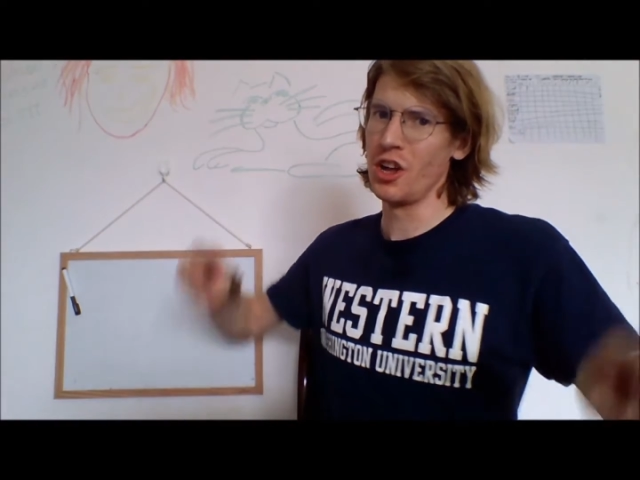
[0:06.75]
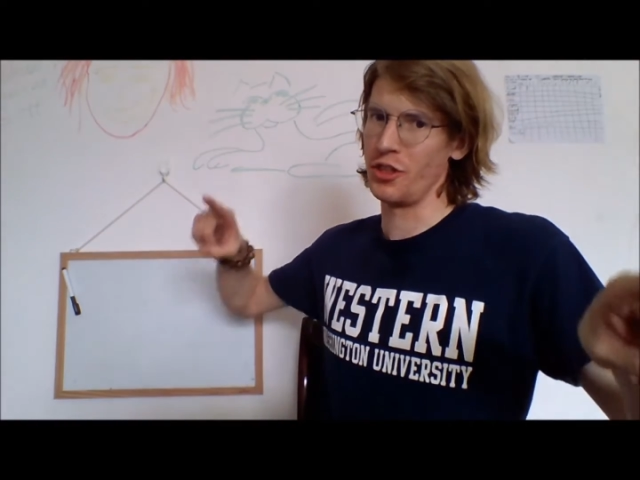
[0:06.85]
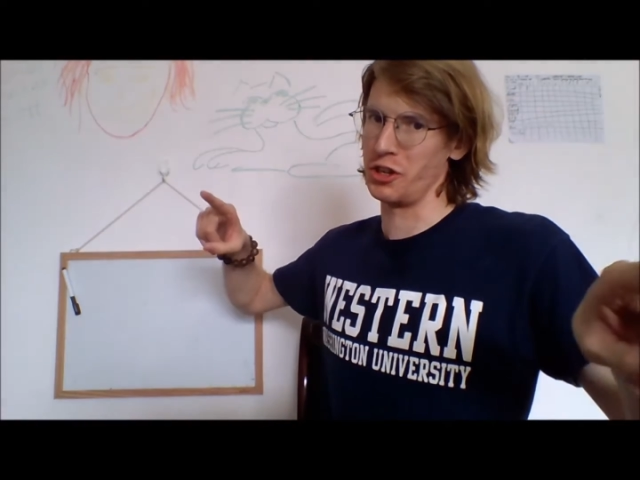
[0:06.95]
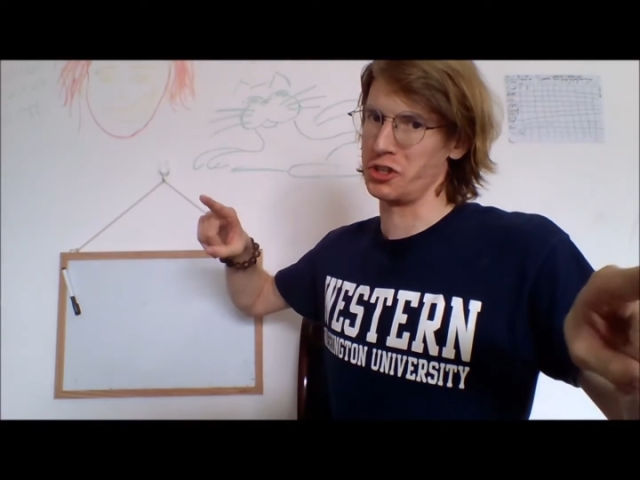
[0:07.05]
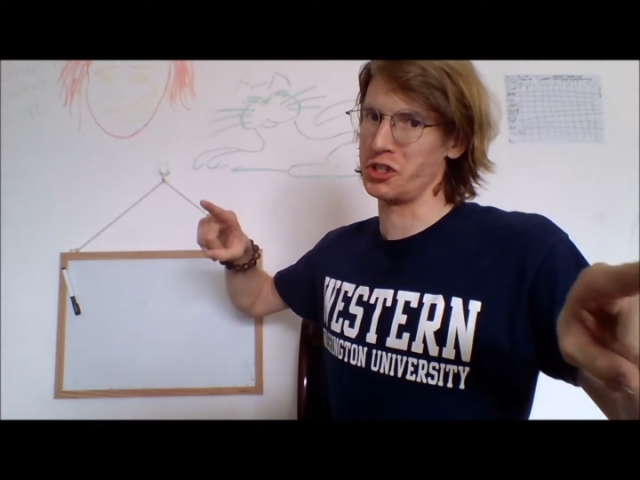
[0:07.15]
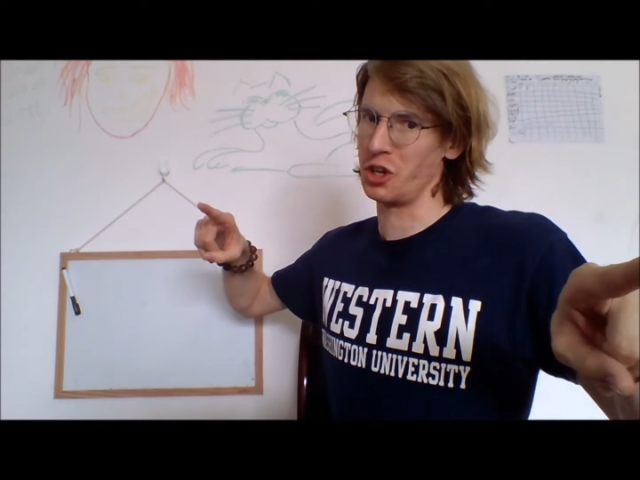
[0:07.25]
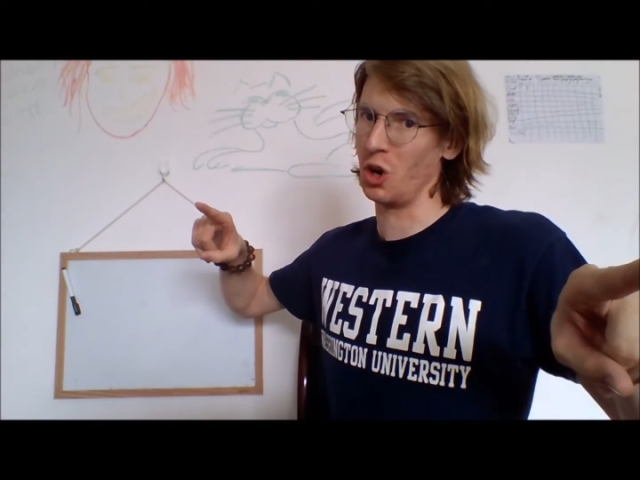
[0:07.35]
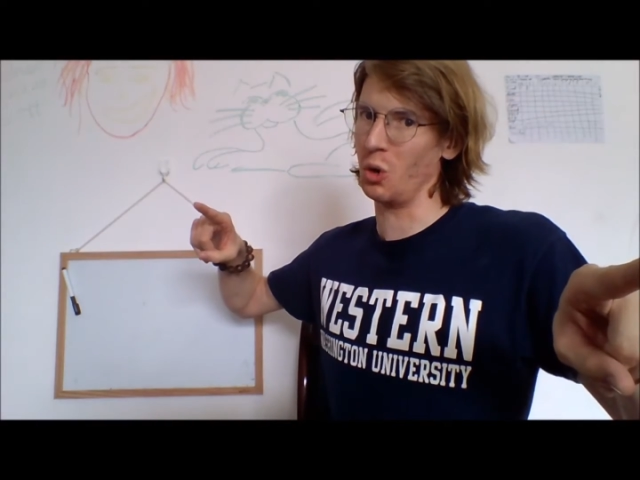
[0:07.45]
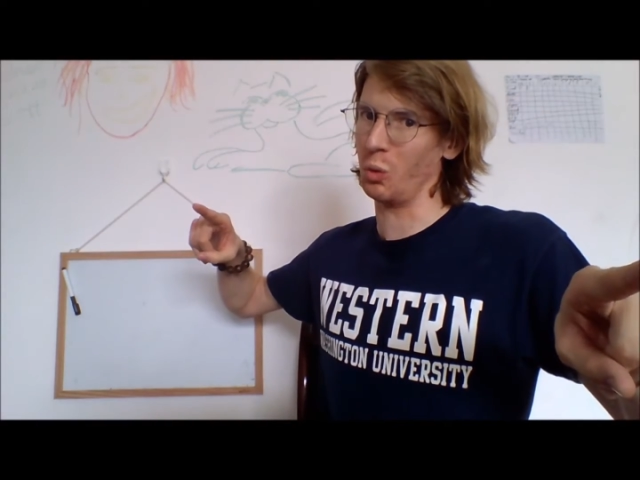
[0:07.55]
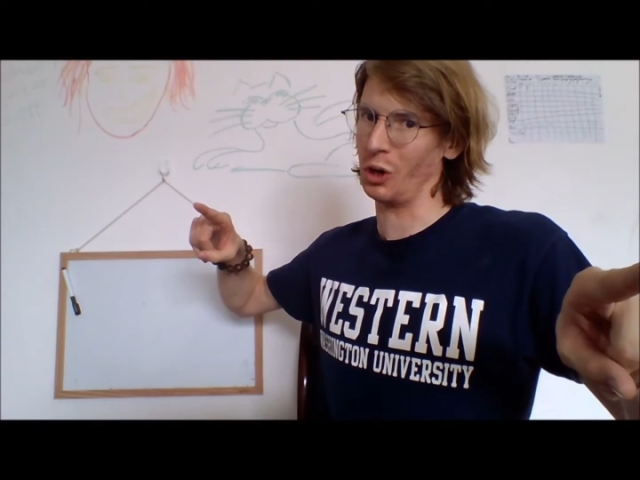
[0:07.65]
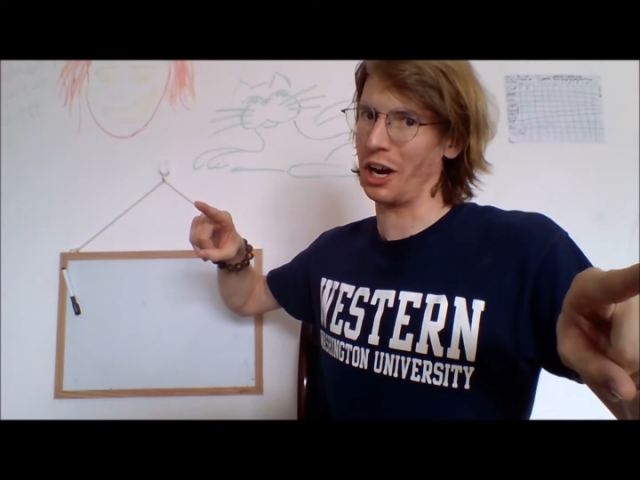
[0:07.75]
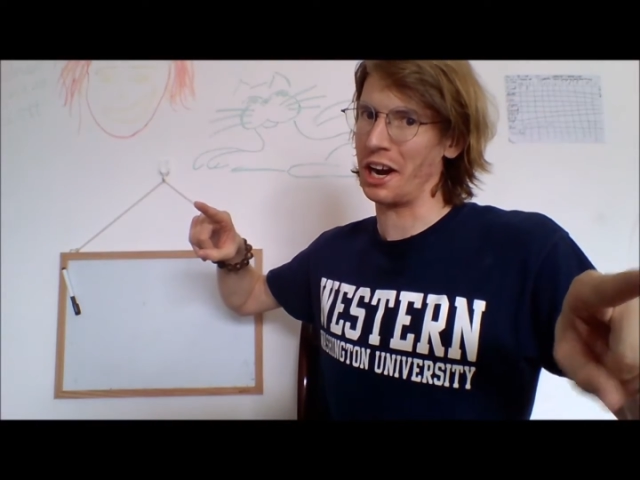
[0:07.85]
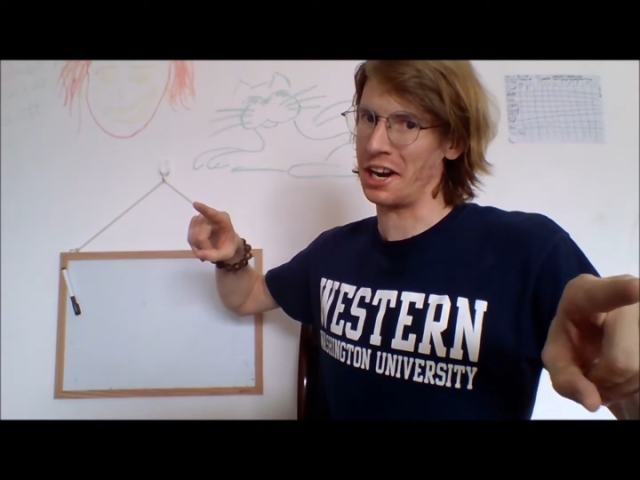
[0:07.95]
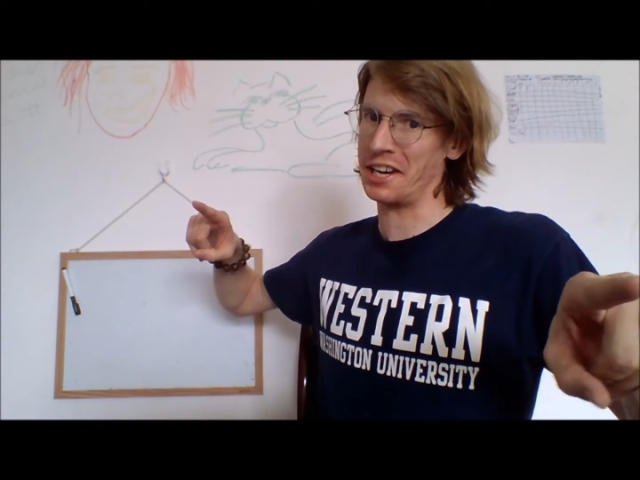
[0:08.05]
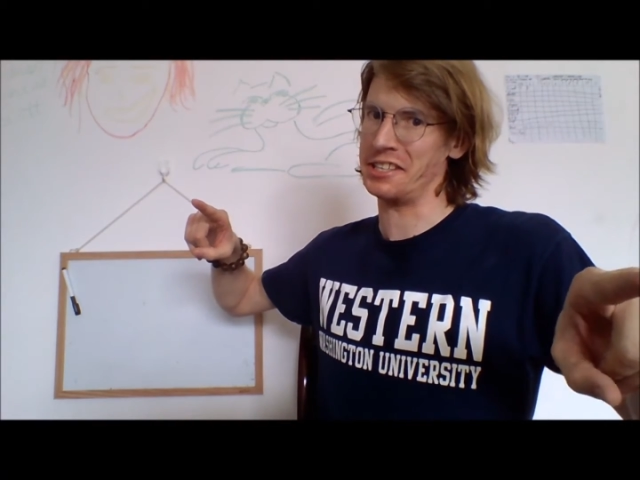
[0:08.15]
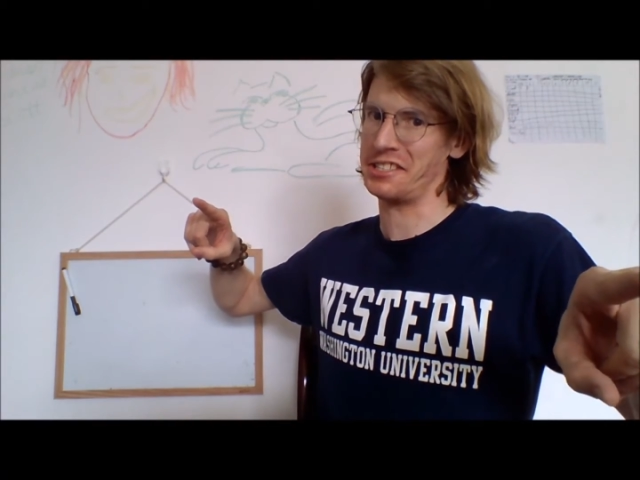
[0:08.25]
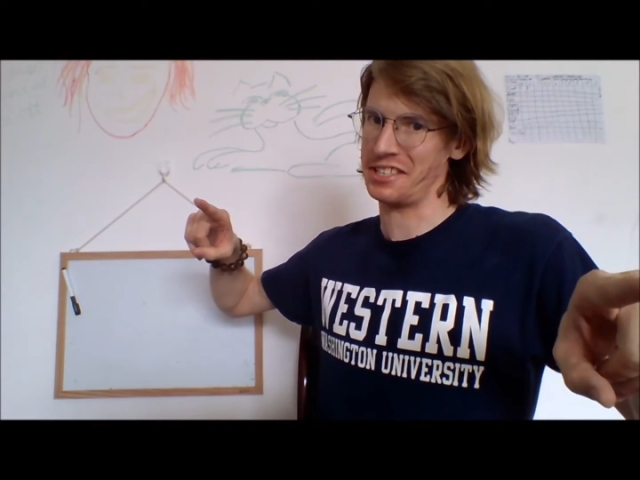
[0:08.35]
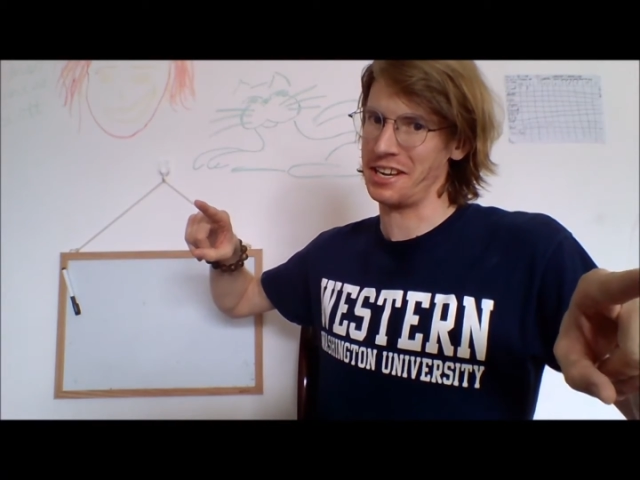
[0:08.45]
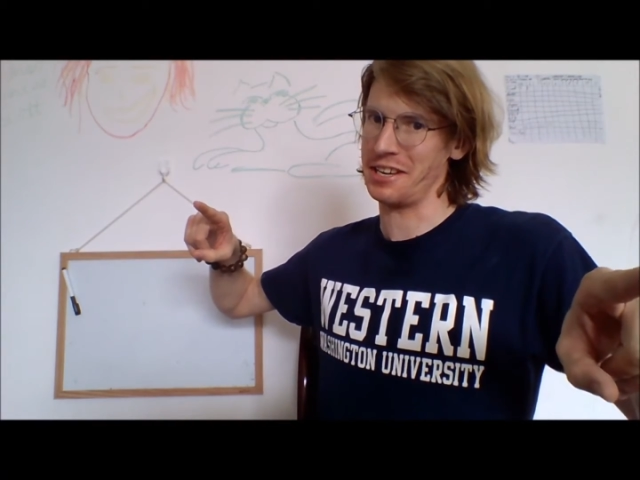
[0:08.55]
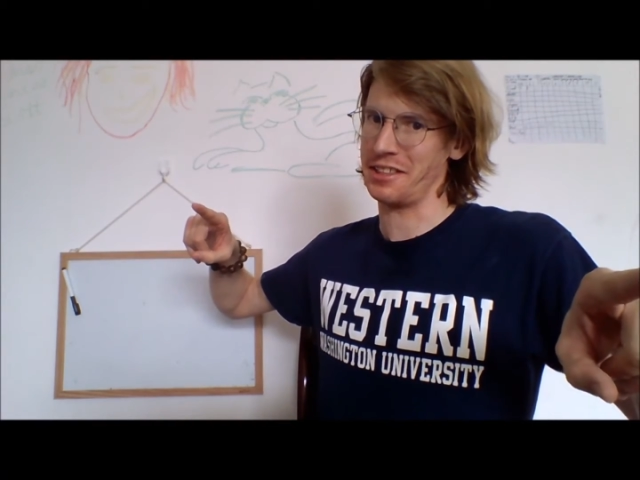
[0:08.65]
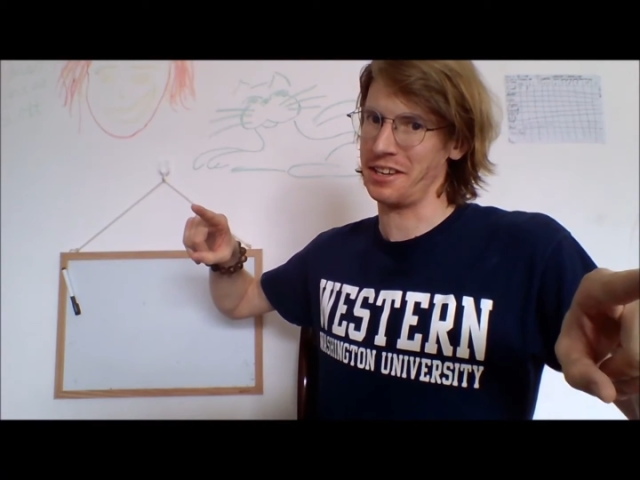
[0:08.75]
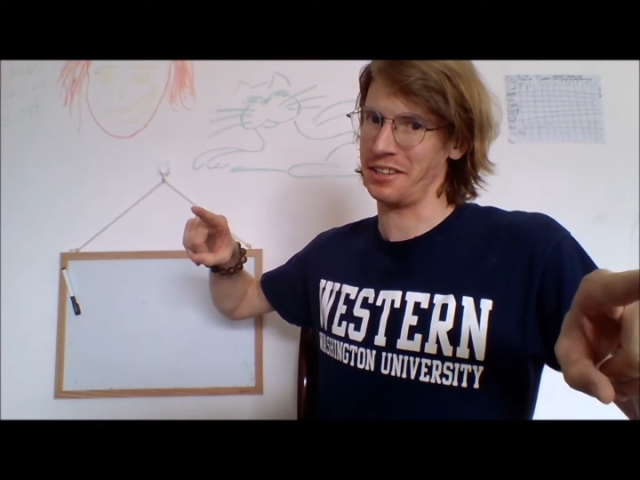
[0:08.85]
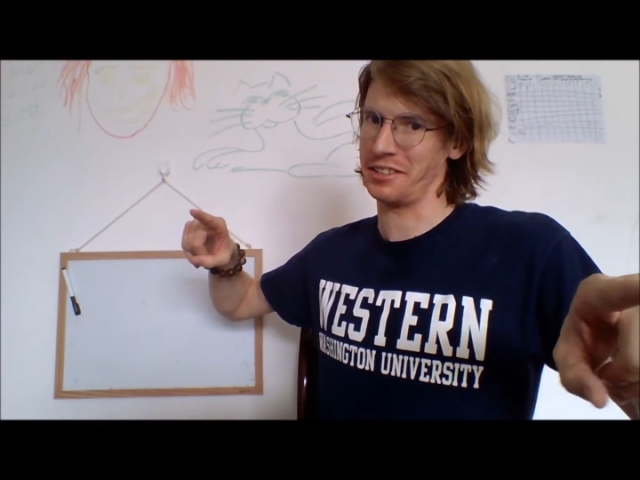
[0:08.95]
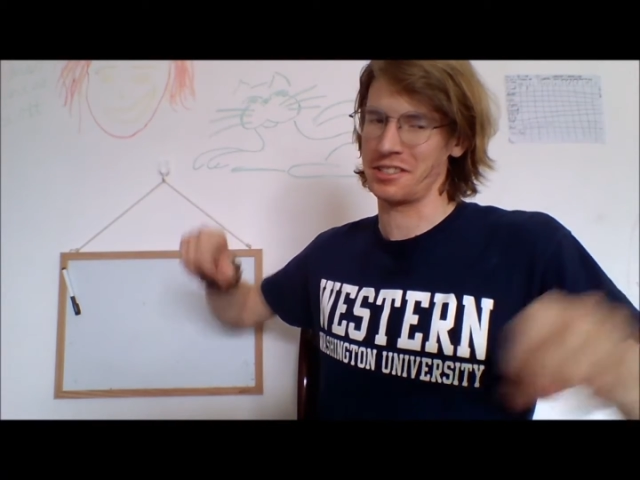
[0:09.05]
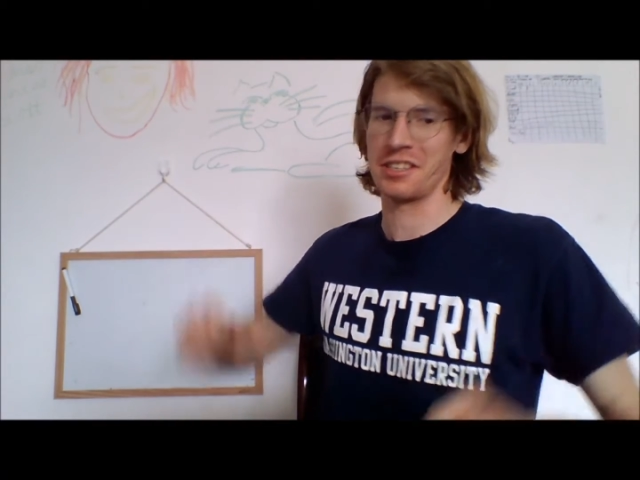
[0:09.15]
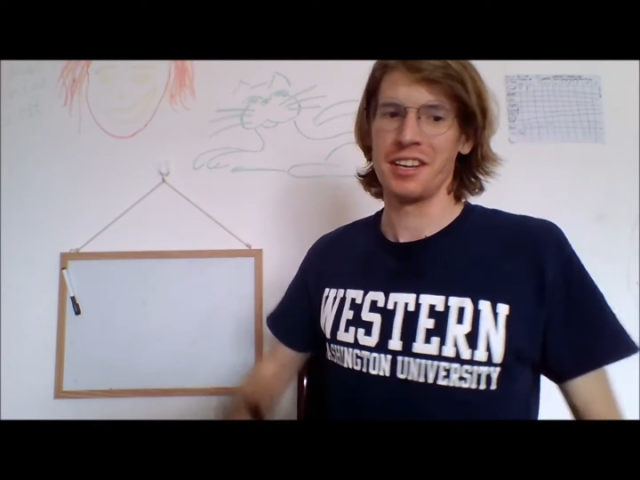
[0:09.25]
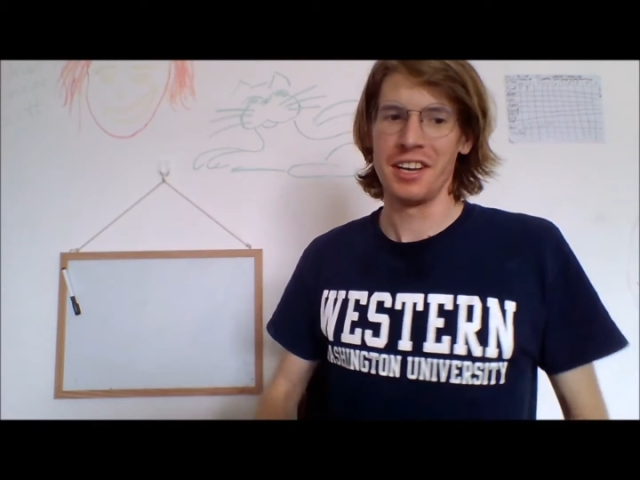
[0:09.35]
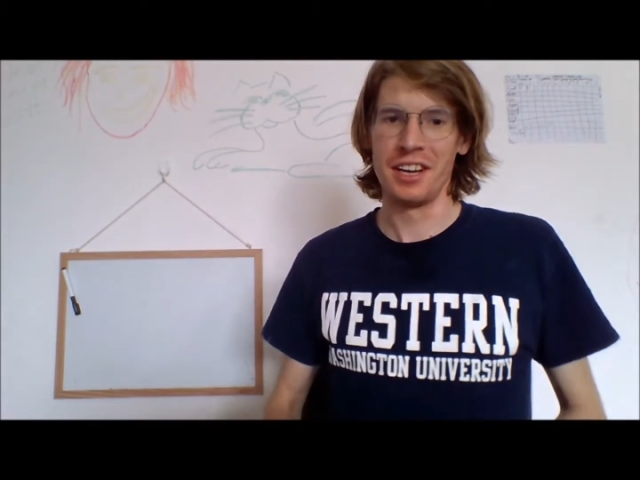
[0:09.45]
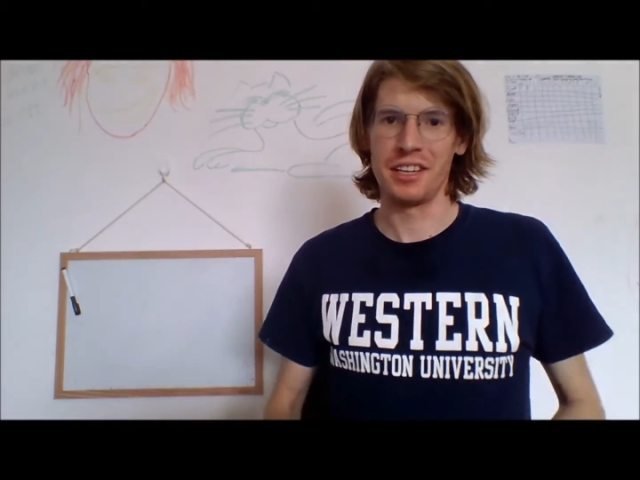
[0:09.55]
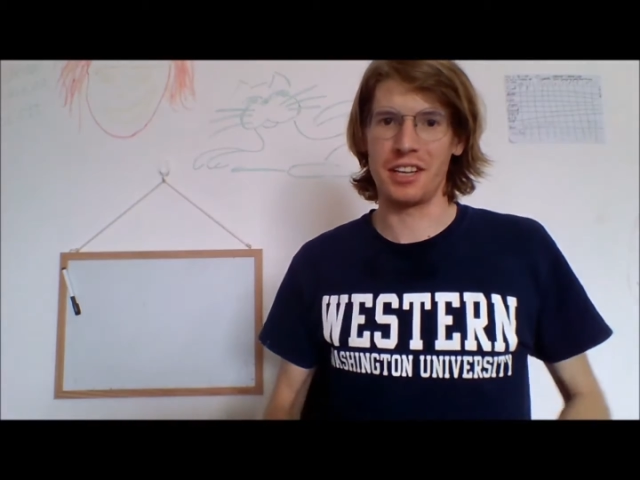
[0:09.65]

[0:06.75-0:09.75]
the show where I say things.